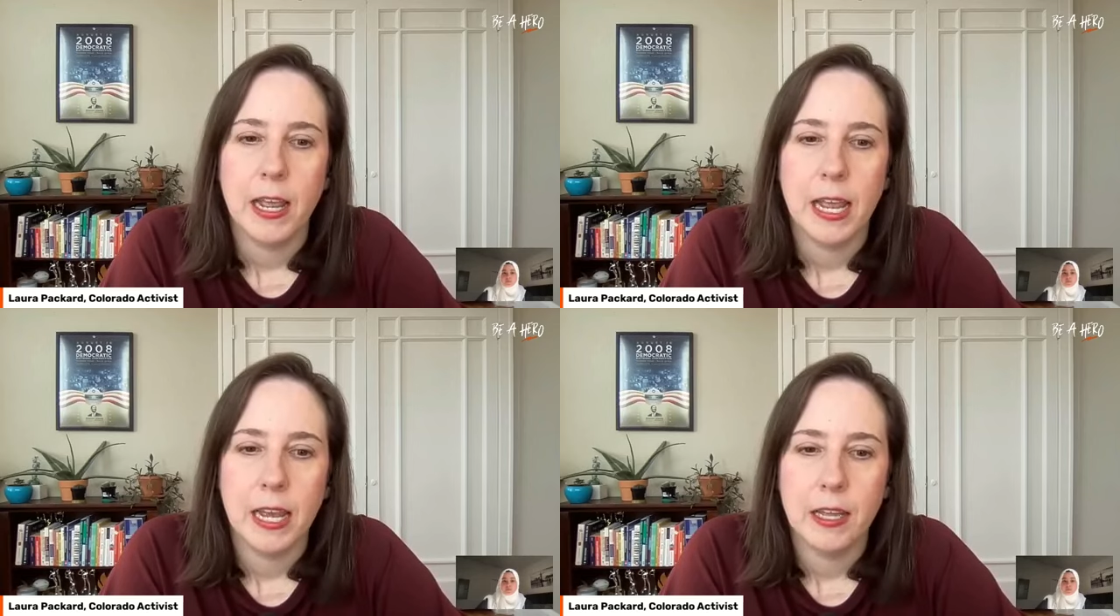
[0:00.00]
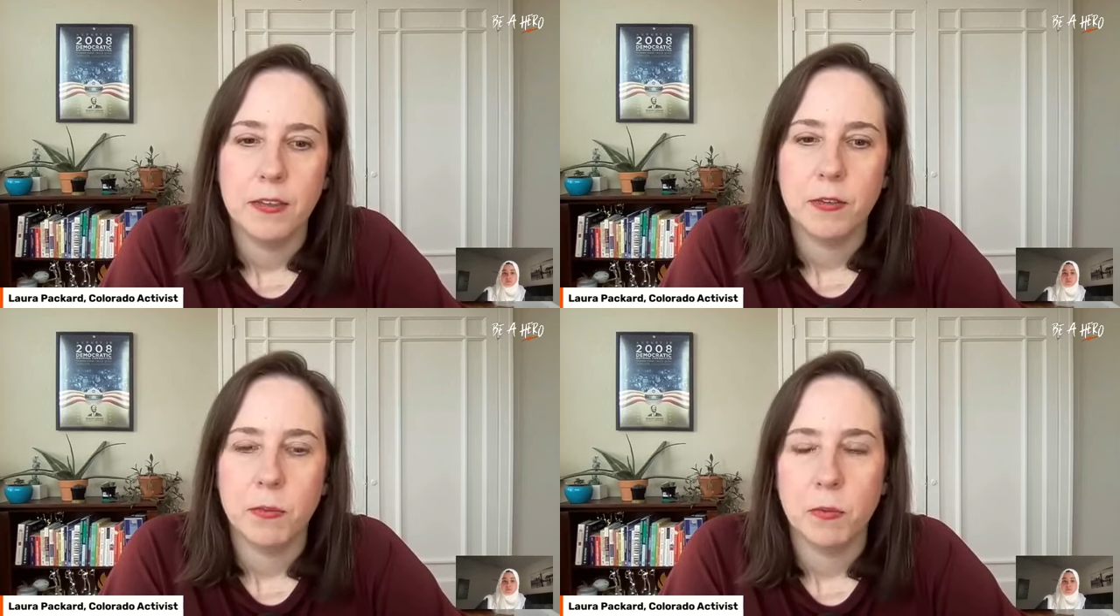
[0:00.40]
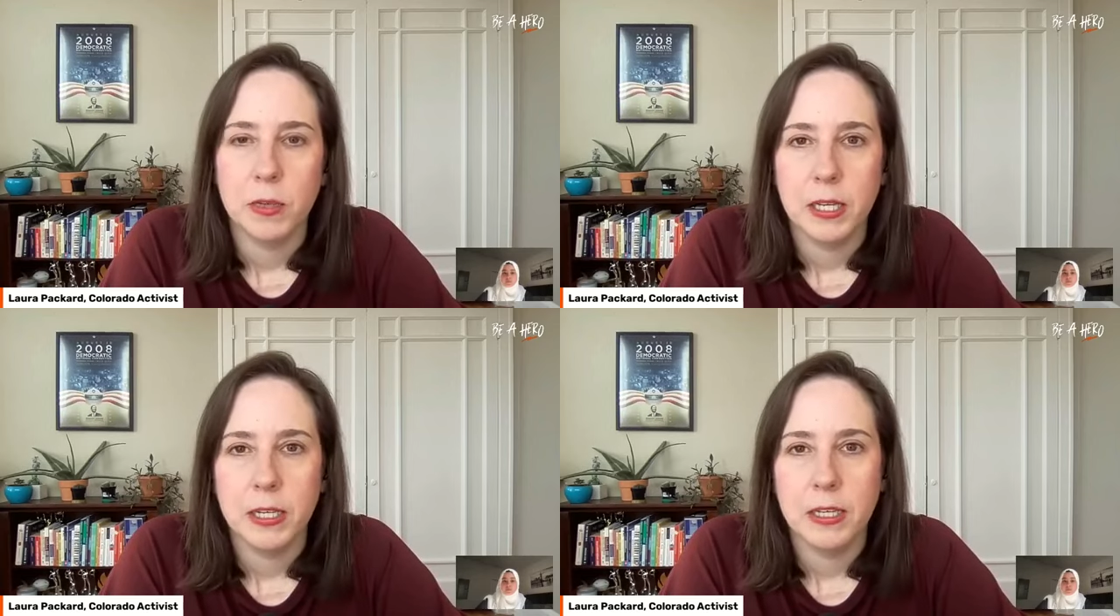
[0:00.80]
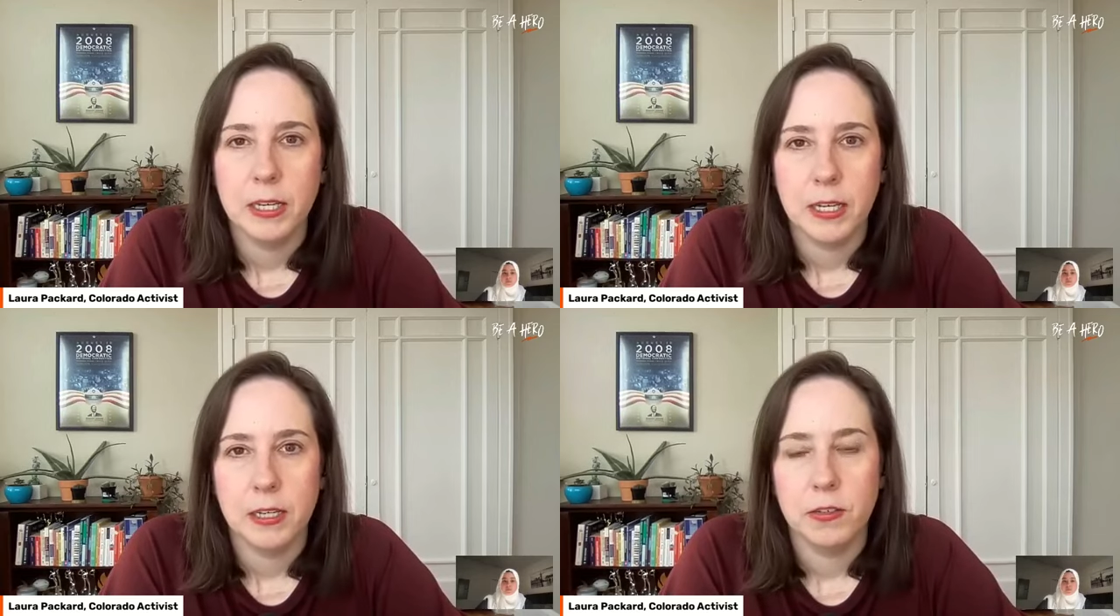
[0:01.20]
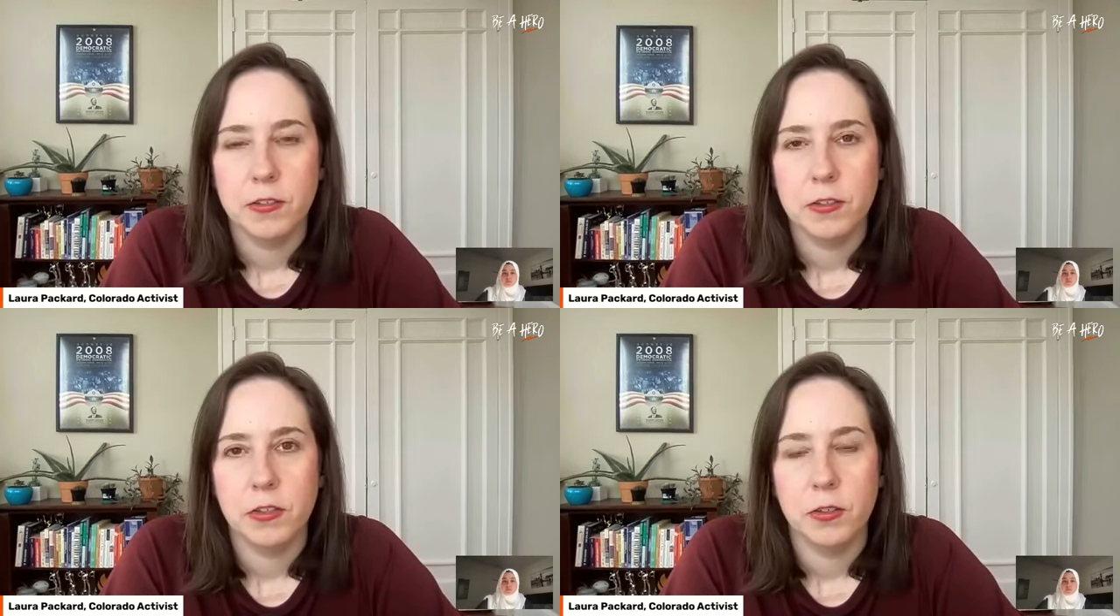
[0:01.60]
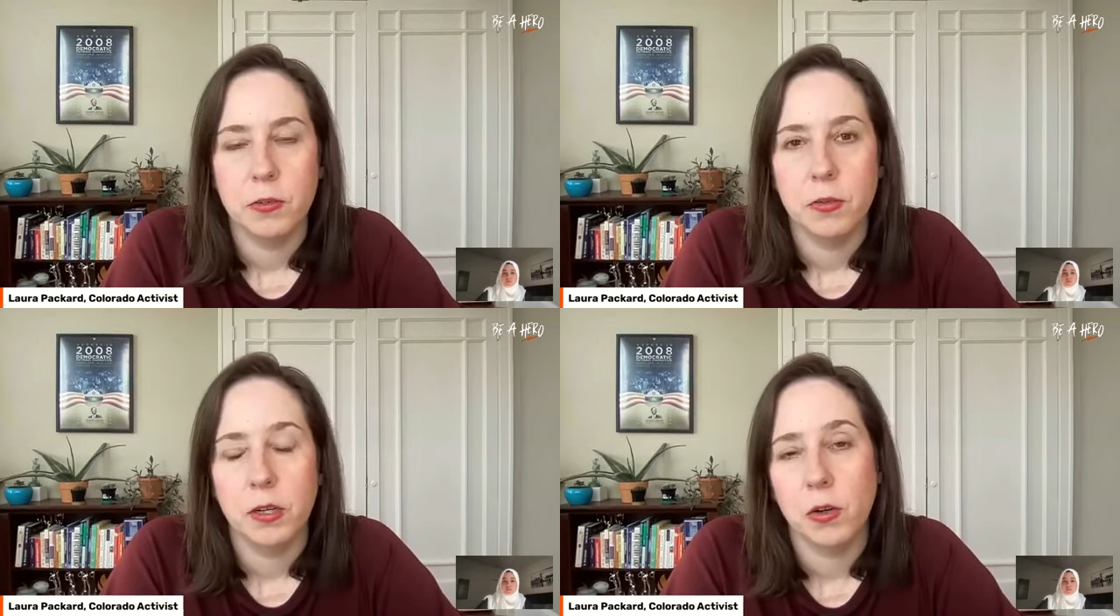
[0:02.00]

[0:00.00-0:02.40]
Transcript: And we need to